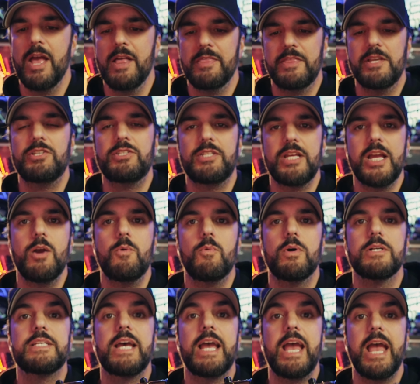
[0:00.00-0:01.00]
This thing
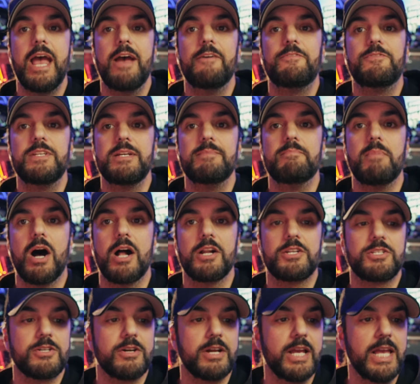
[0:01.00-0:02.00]
was a hefty
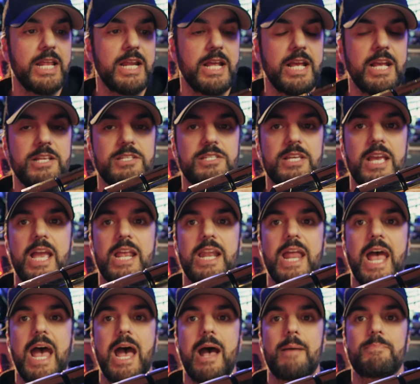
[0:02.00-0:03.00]
monster. It is an
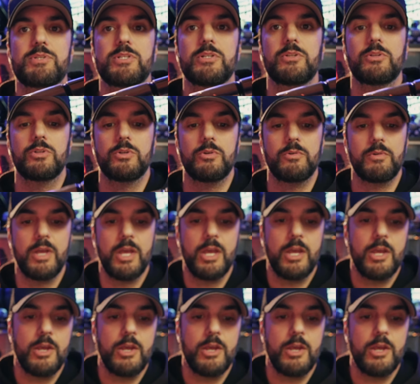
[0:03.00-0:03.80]
absolute